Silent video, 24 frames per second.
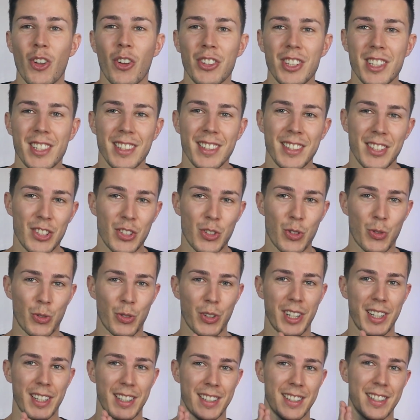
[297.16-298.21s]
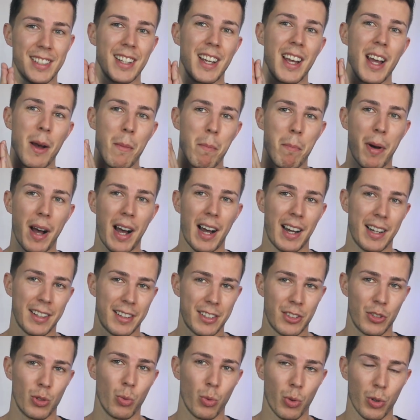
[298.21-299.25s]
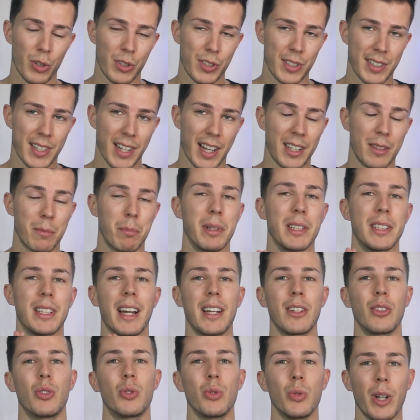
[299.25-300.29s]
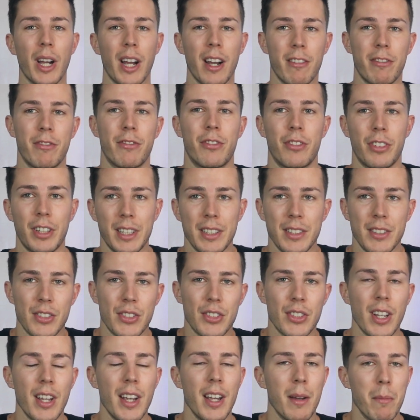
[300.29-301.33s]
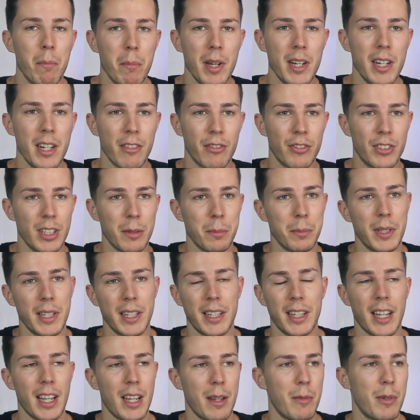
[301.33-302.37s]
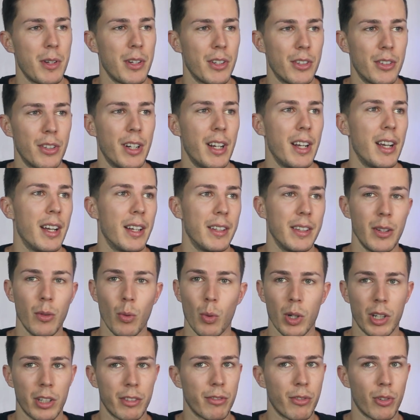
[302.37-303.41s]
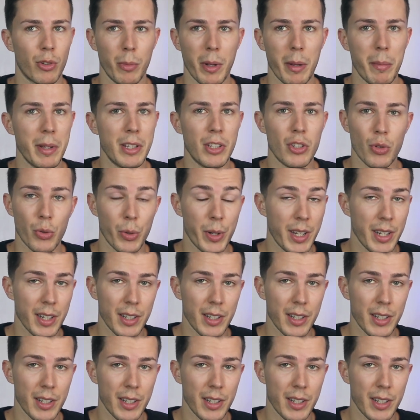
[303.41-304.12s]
not a straight path towards that. But I do have friends, many of them, they came here, they worked for maybe 3